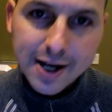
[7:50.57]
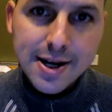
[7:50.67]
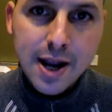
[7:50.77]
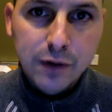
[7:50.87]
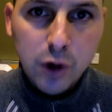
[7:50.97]

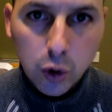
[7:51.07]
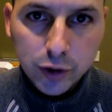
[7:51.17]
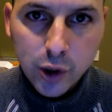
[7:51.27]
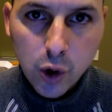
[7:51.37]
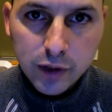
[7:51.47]
Never
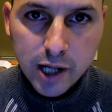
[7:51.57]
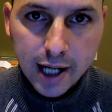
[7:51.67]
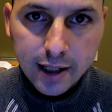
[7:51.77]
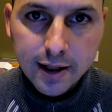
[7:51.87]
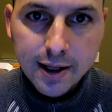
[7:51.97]
hold an
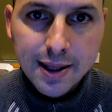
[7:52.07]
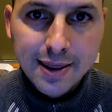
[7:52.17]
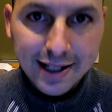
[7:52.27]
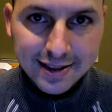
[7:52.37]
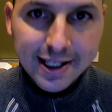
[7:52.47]
overnight.
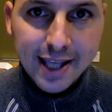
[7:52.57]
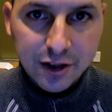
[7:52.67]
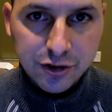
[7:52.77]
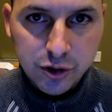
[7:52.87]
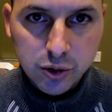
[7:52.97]
That's
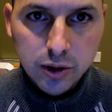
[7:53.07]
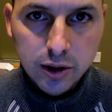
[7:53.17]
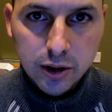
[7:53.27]
against you.